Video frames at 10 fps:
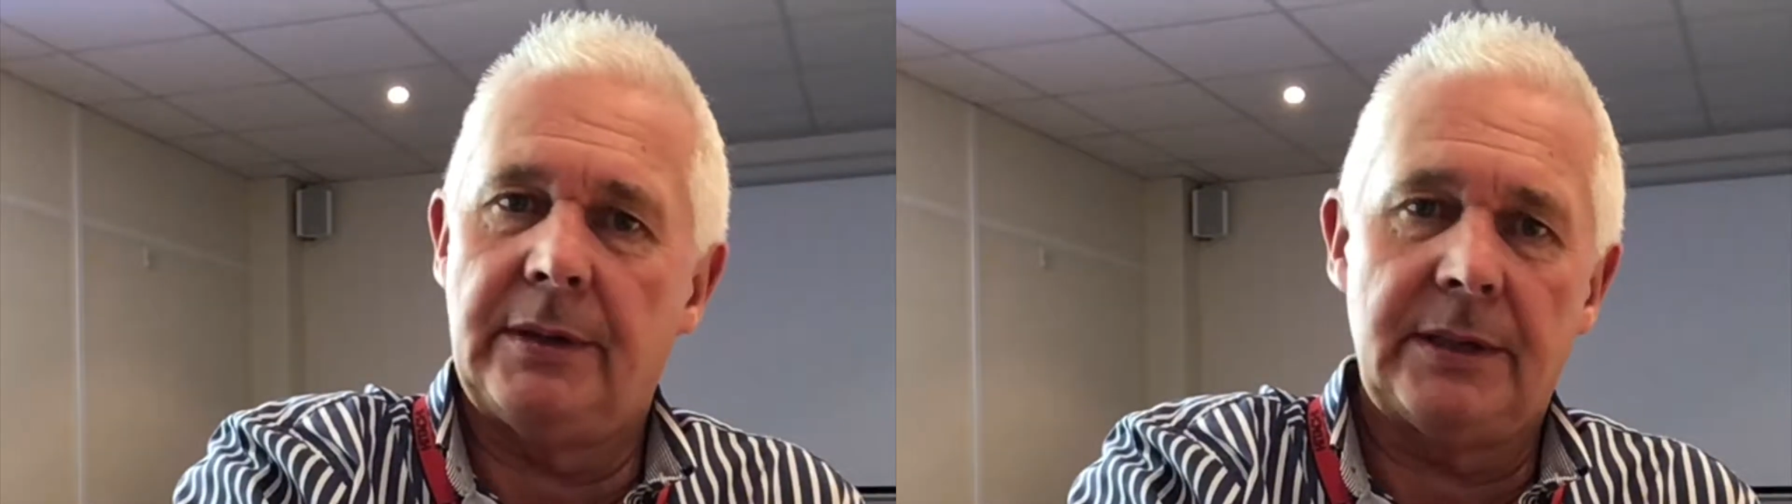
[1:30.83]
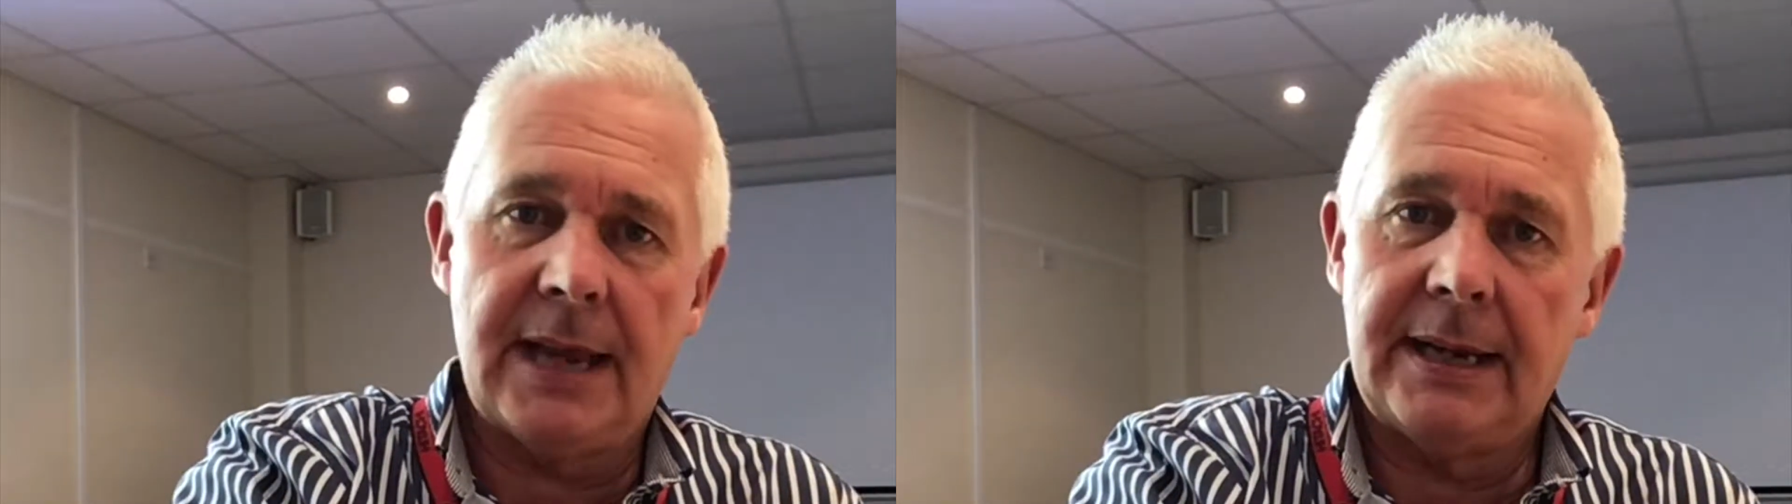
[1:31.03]

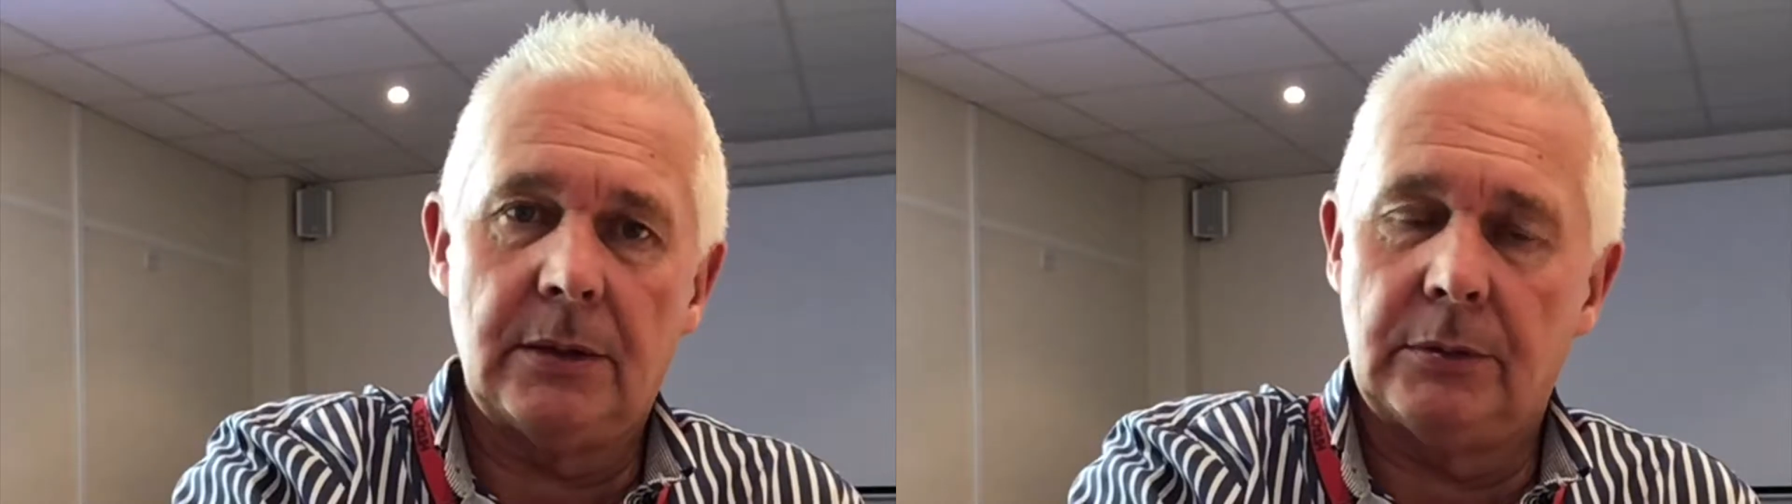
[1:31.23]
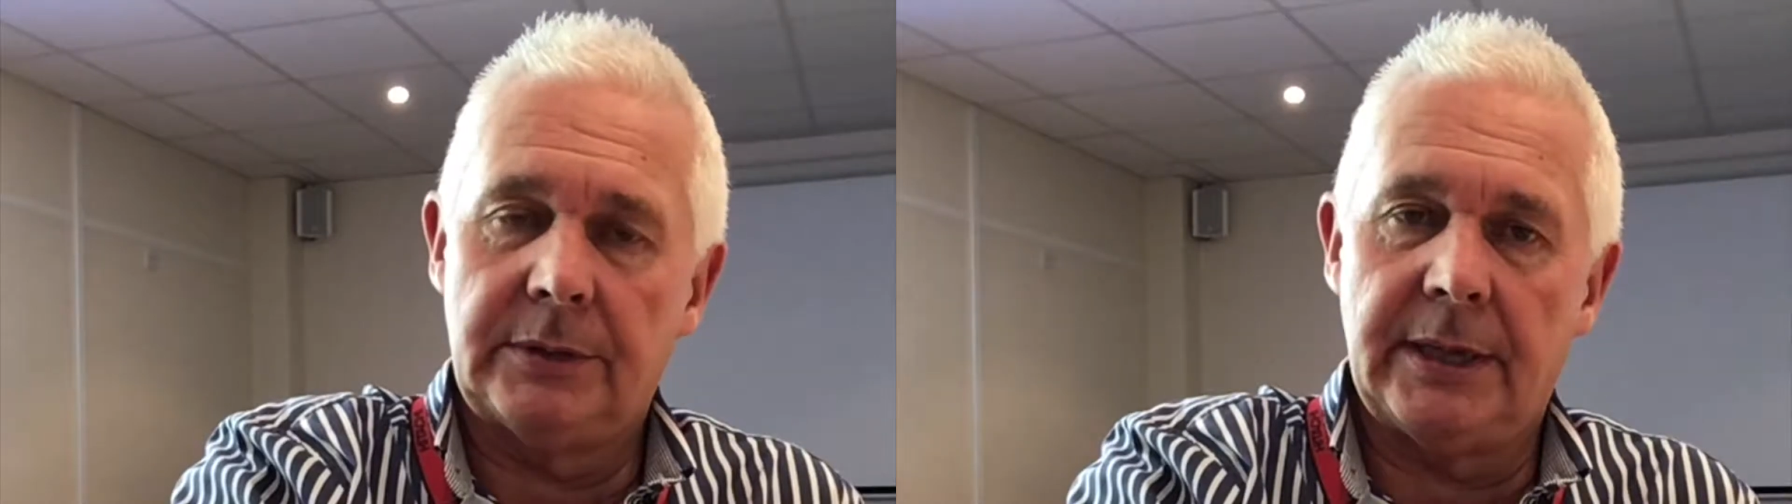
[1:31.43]
in the
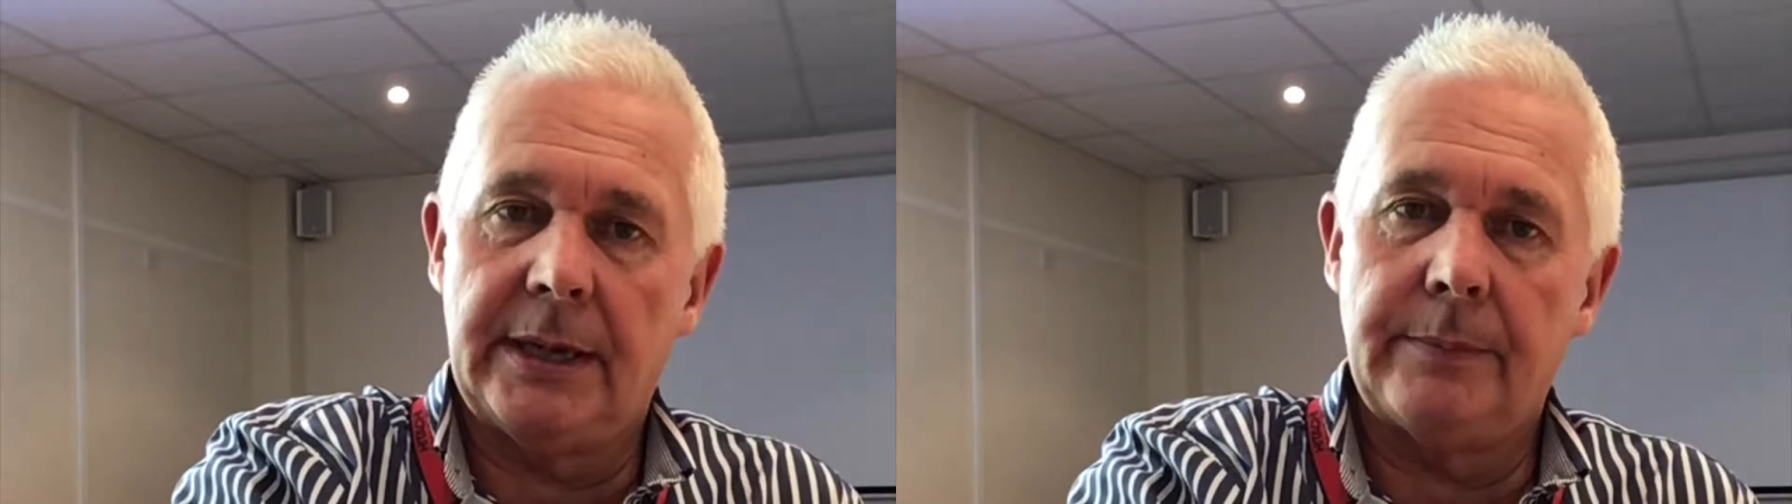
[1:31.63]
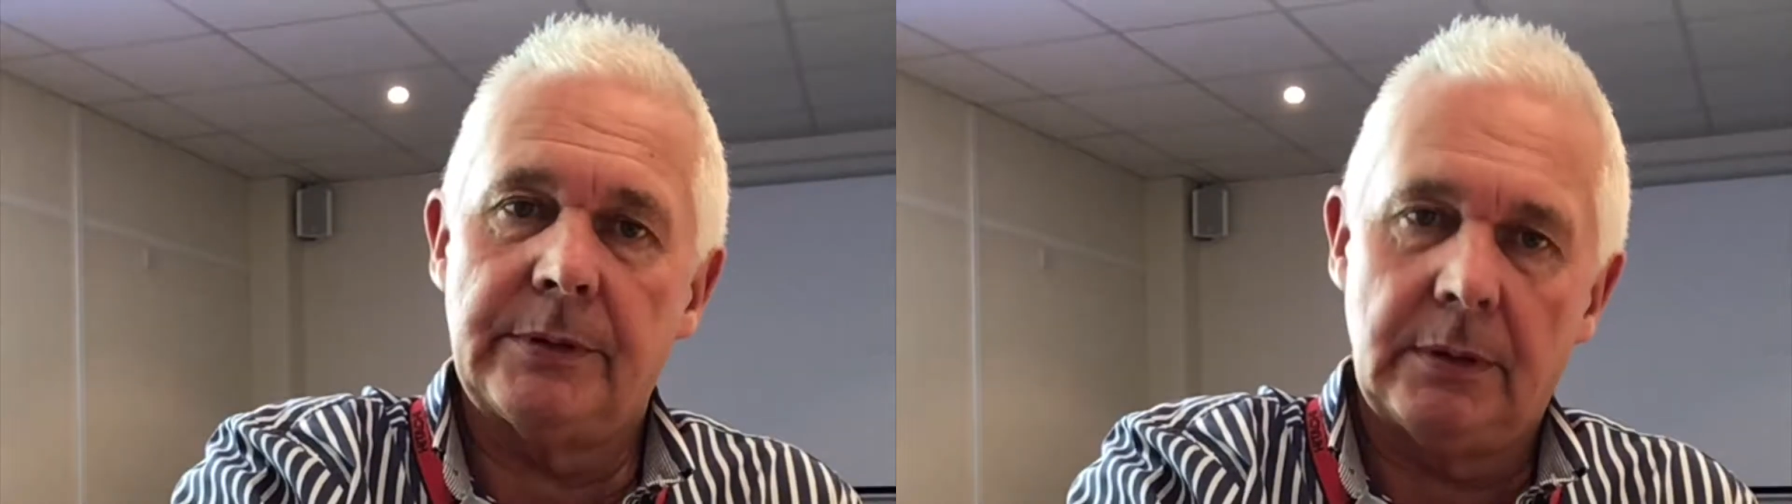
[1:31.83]
technical
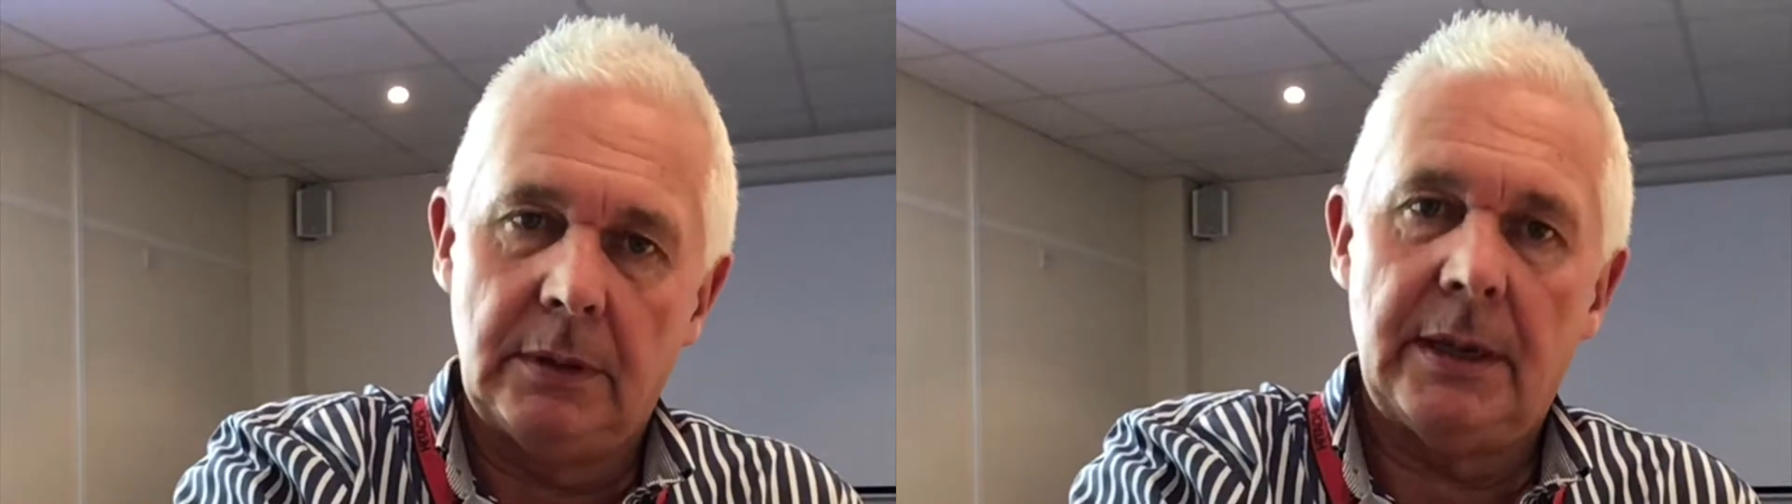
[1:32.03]
teams.